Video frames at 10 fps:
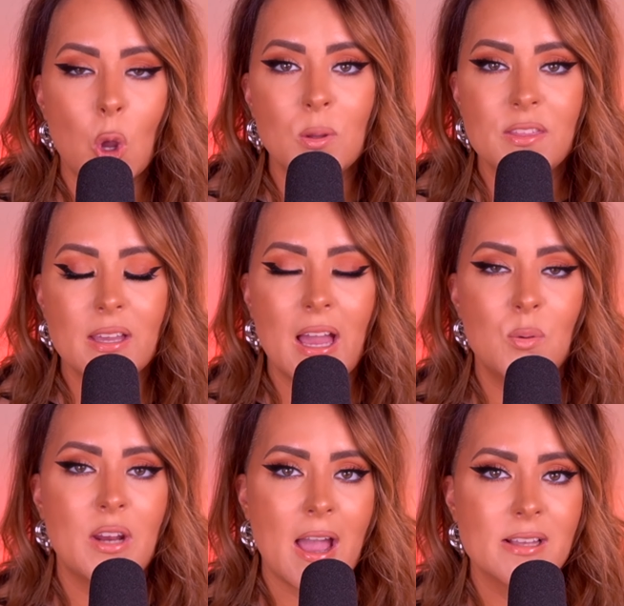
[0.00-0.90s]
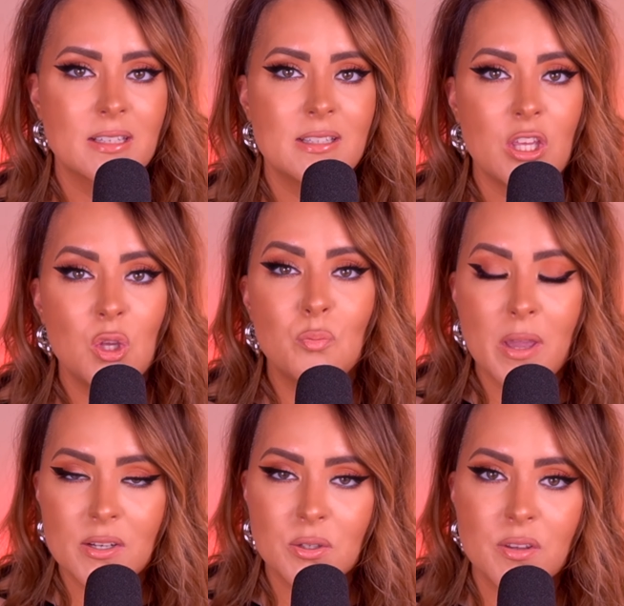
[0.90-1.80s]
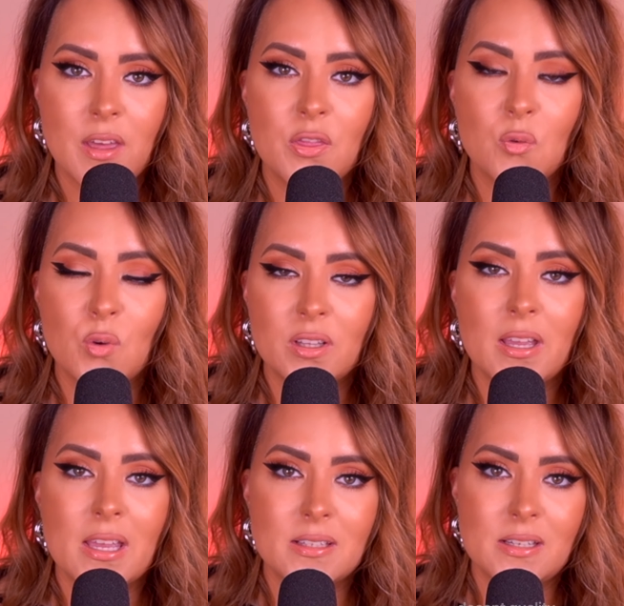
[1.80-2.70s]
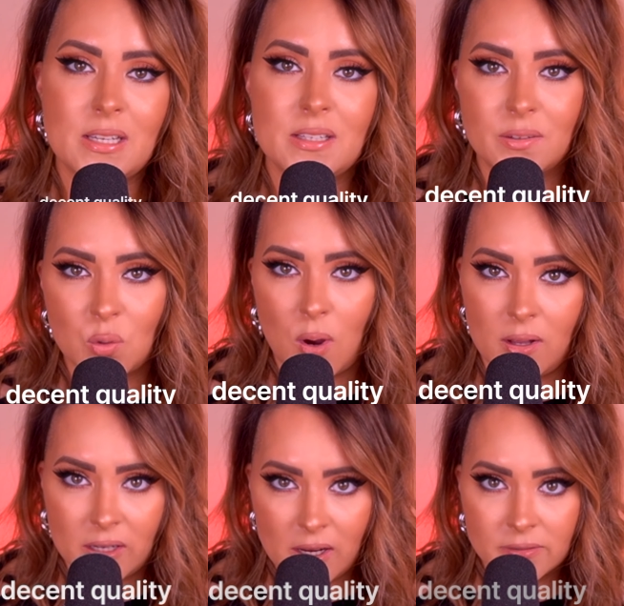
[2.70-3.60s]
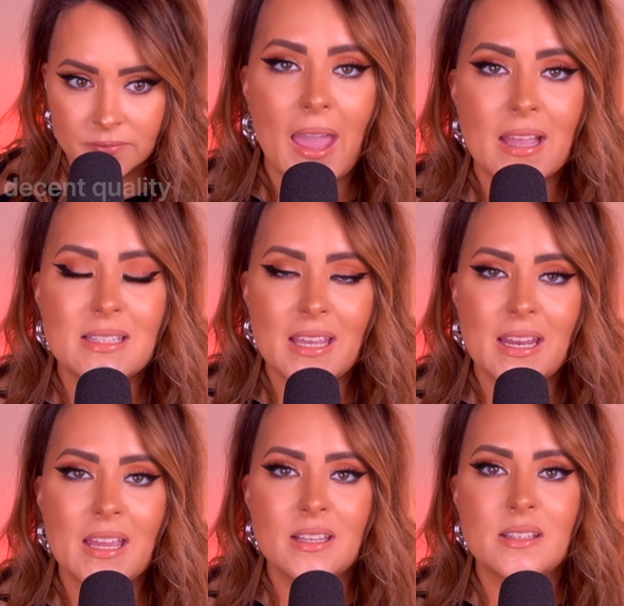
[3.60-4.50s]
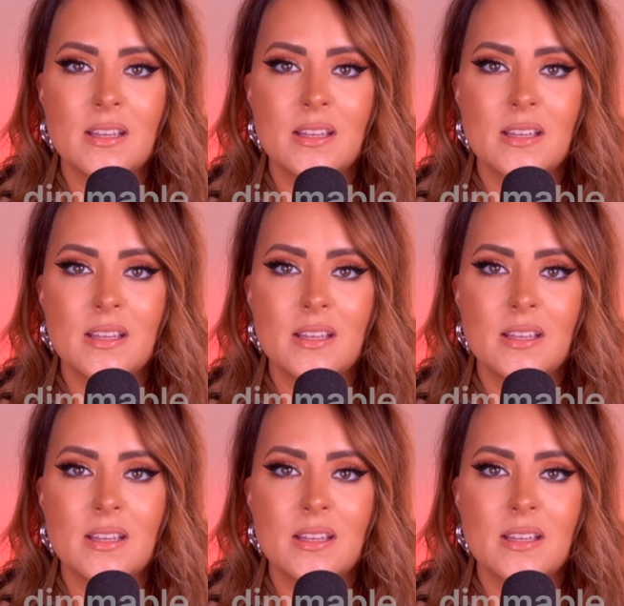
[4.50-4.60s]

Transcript: only thing I would ask is that you make sure that the ring light is a decent quality and it is